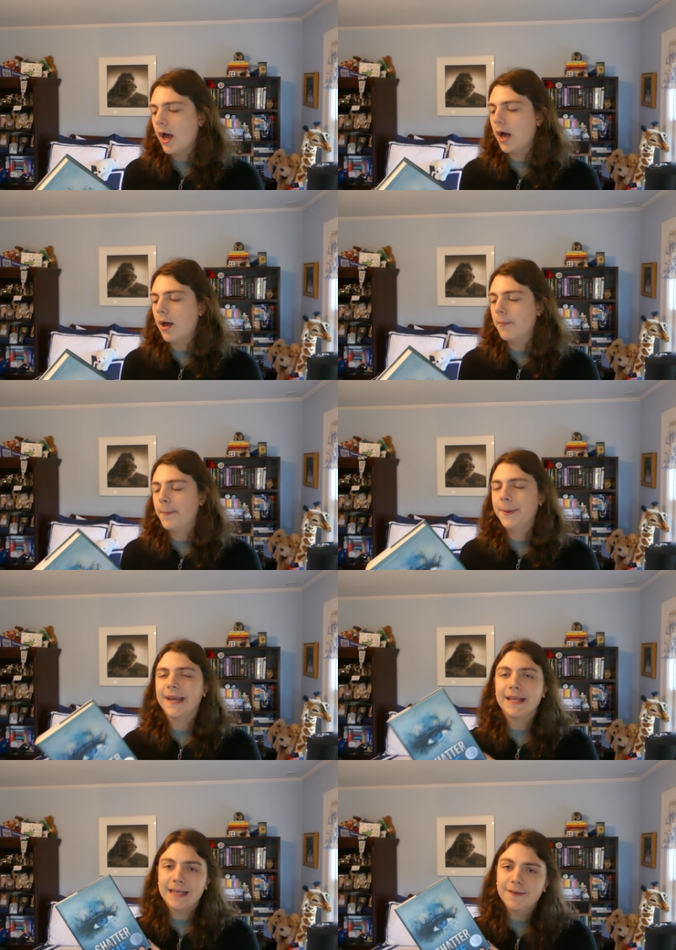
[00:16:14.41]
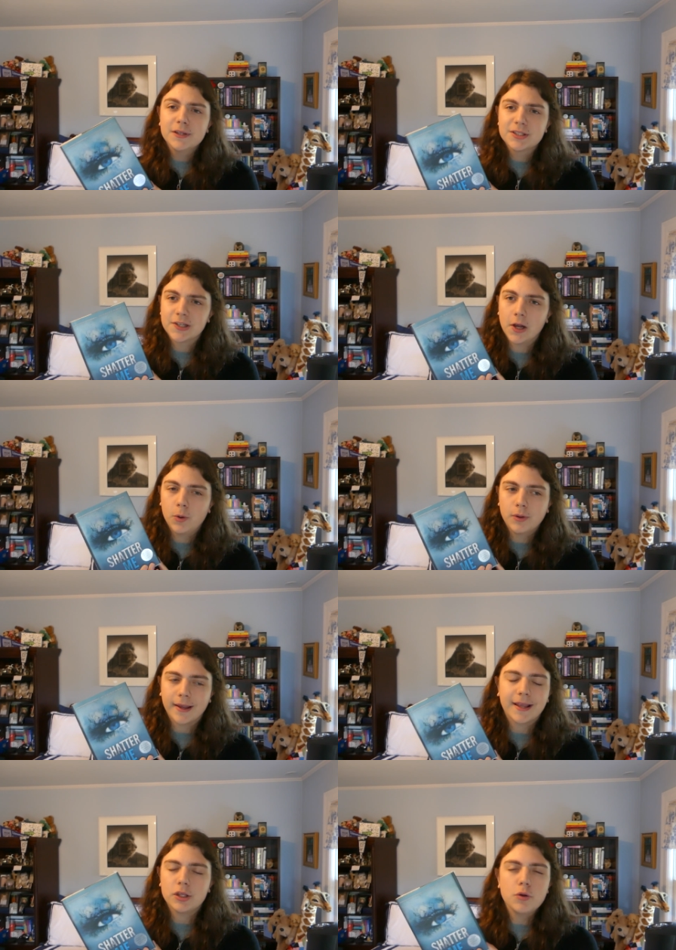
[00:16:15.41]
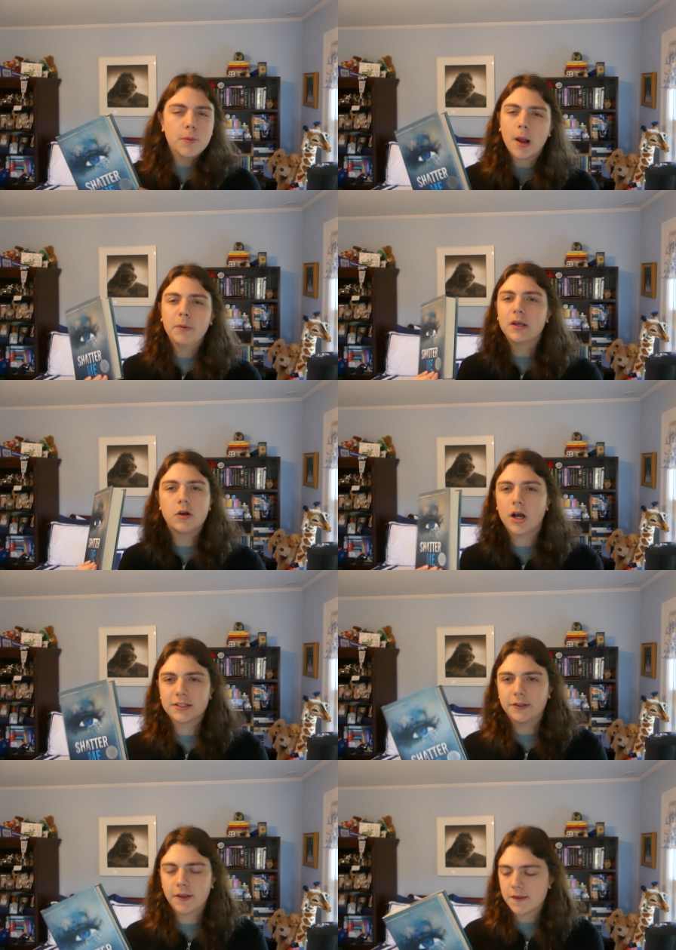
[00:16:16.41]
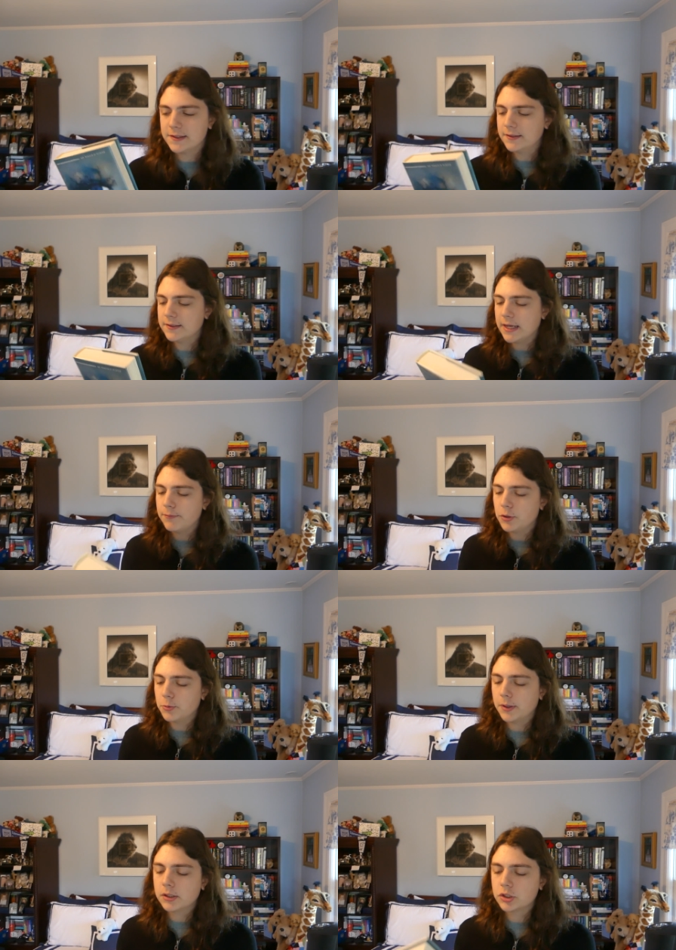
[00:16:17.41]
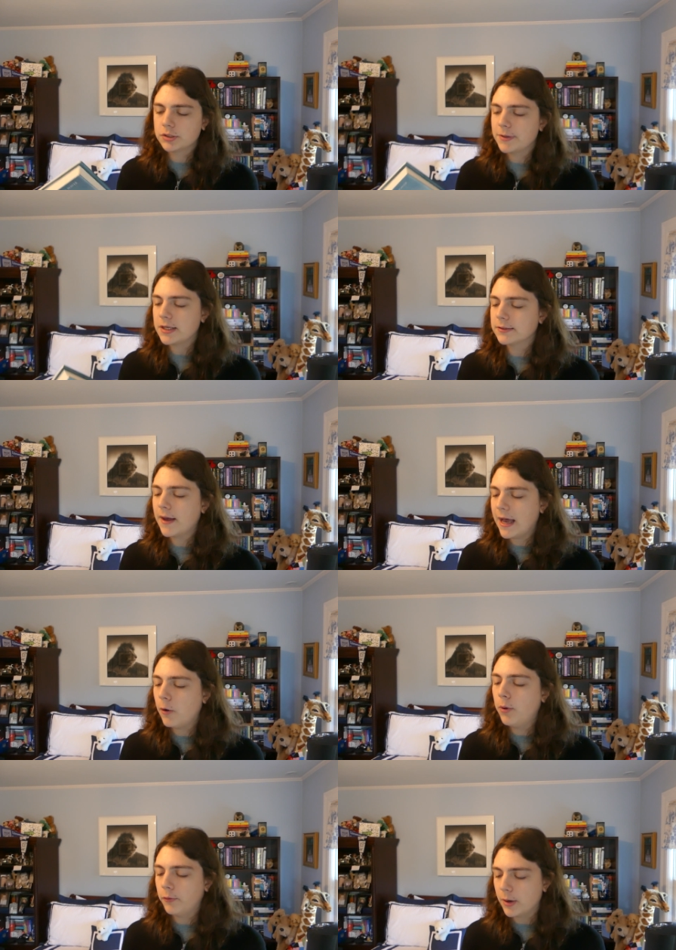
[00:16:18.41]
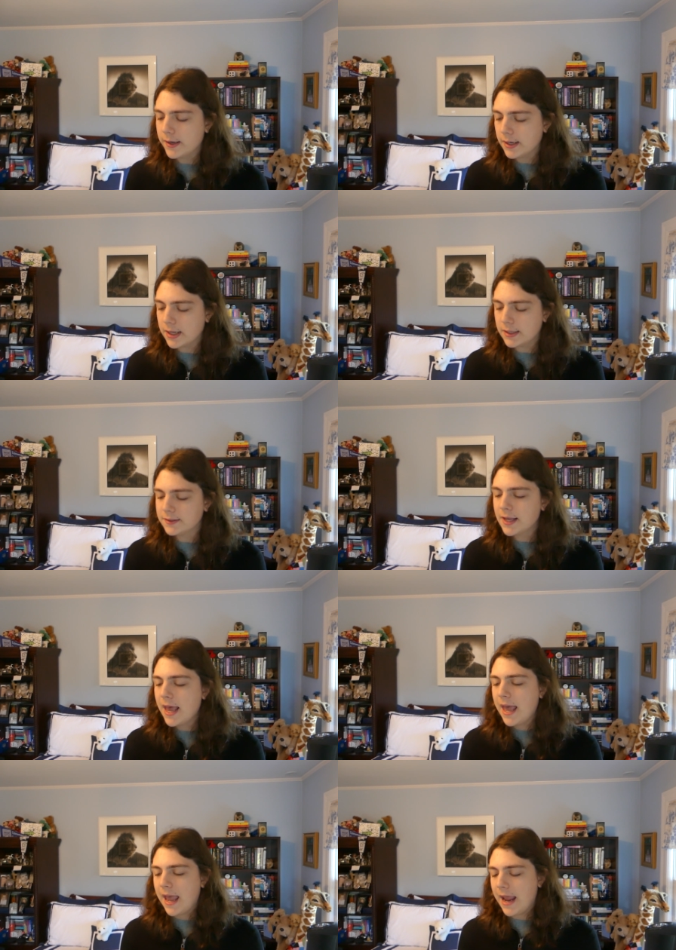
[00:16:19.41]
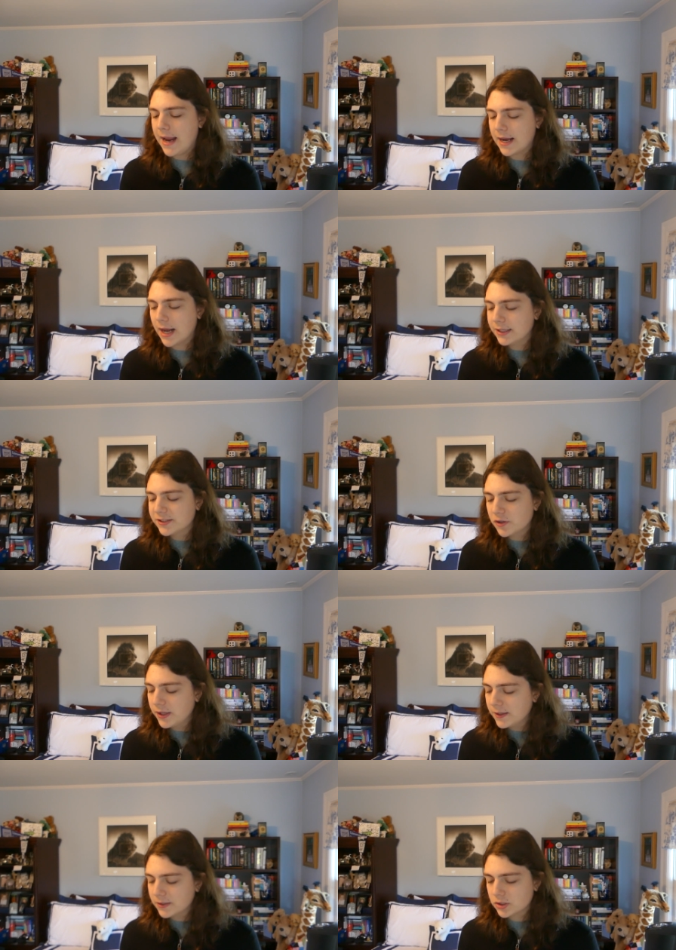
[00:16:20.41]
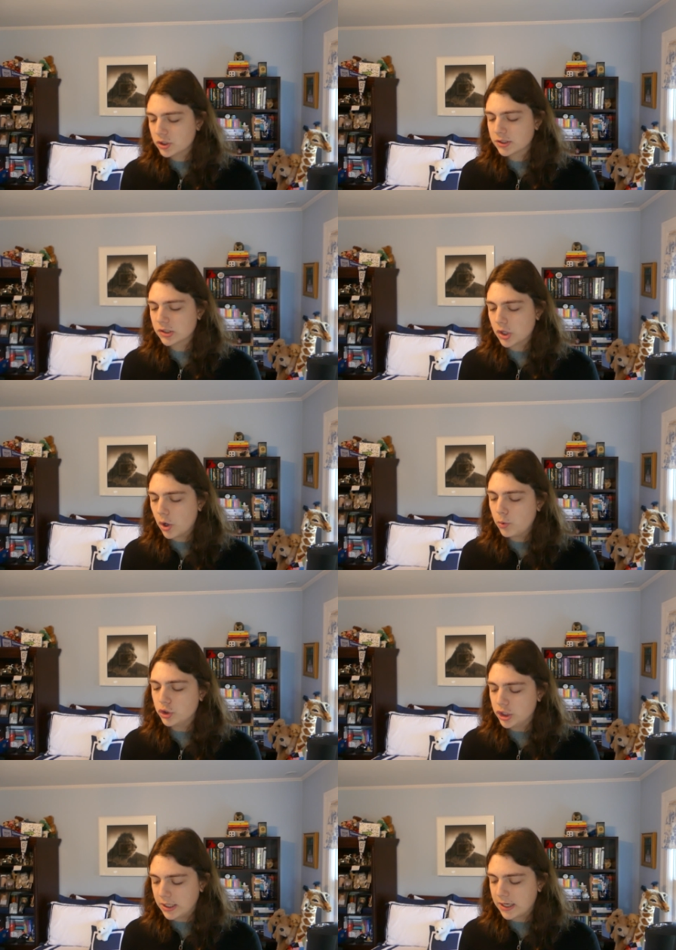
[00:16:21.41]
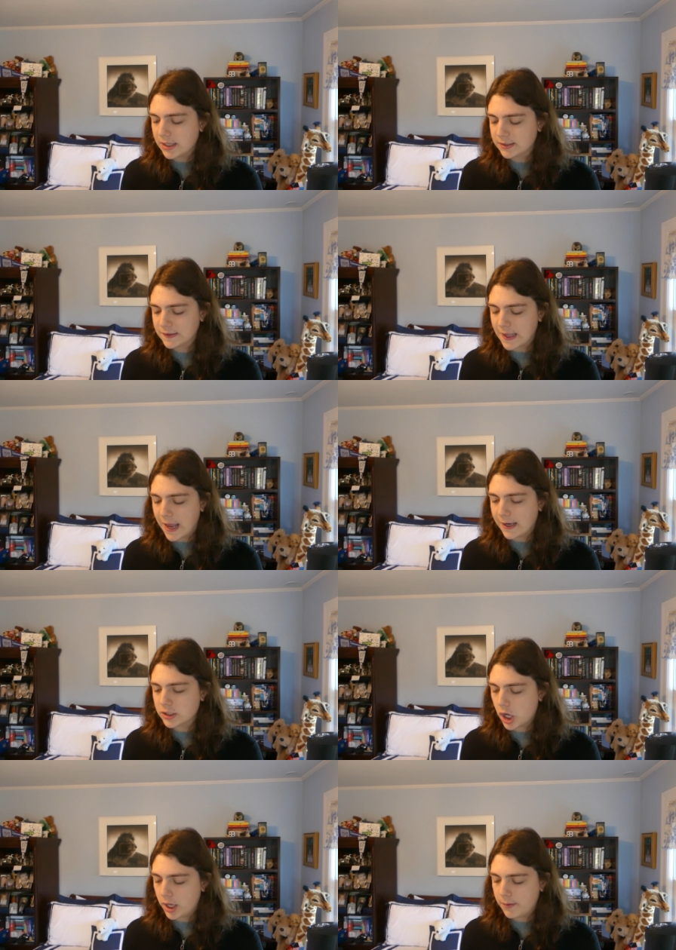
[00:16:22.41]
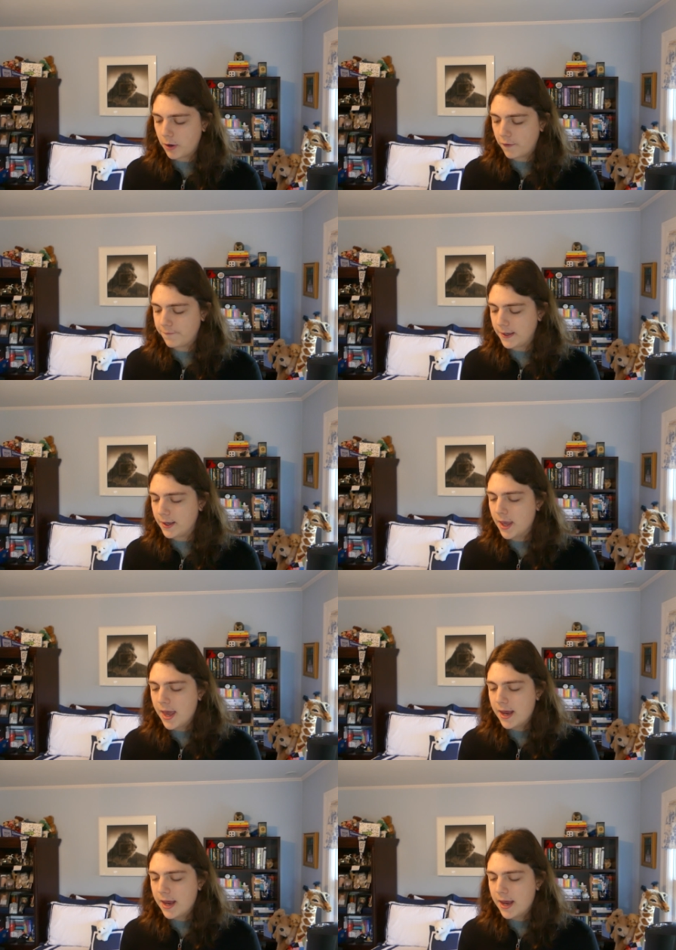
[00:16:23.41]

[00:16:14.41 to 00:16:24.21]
Um, but even so, like, you probably could not tell that this is a debut book just because of how well written it is. And I still think it's just so genius that Tahereh Mafi